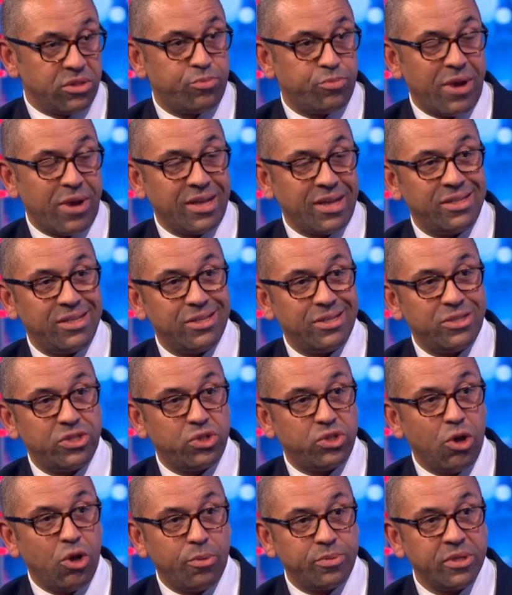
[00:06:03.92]
wants Brexit
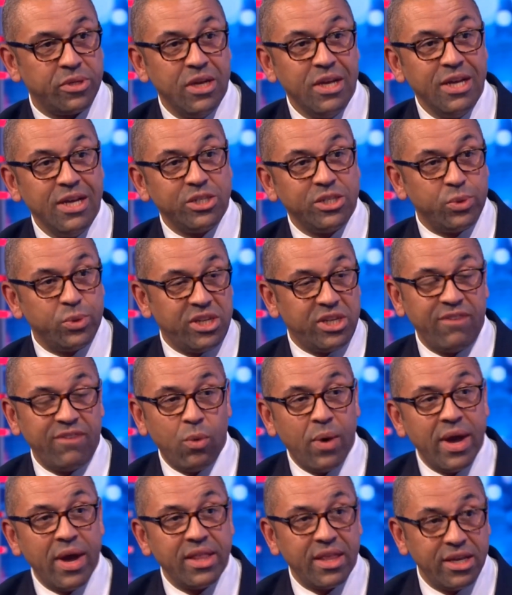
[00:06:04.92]
stopped. So
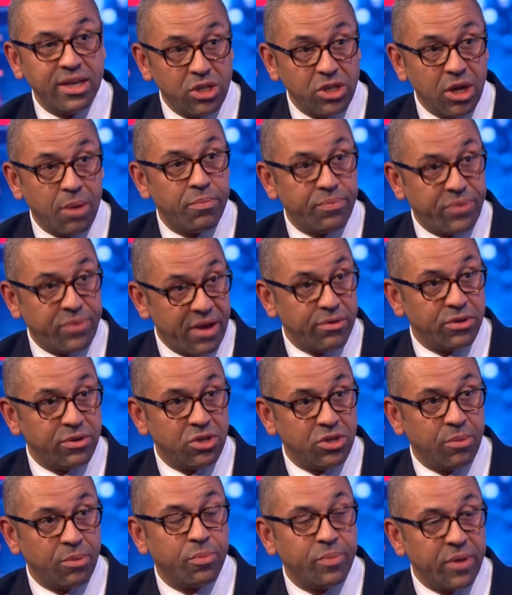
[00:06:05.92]
whichever way they jump, they're
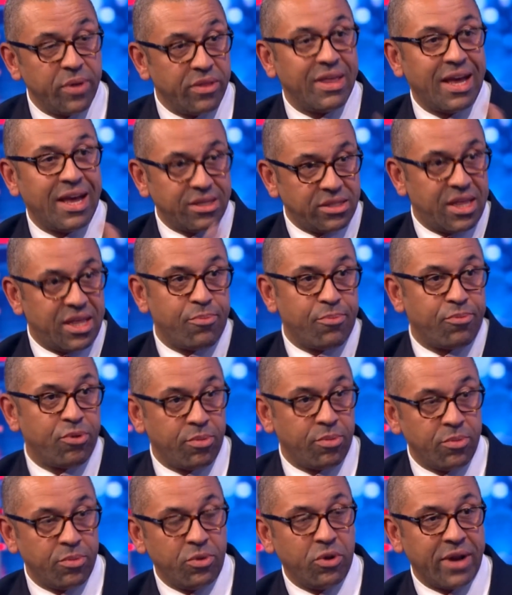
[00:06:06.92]
in trouble. But that's their
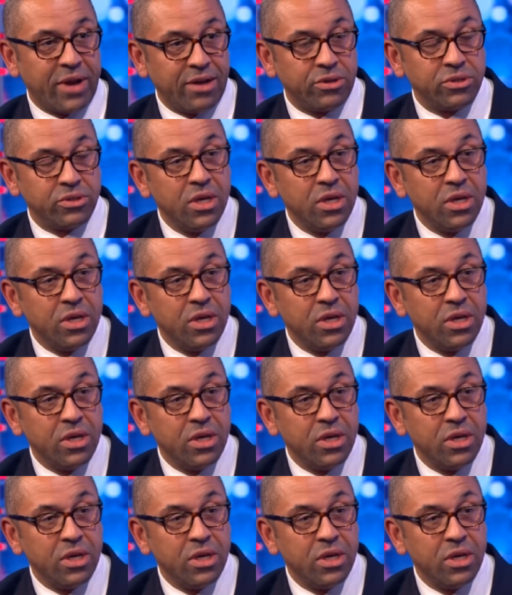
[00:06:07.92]
problem, not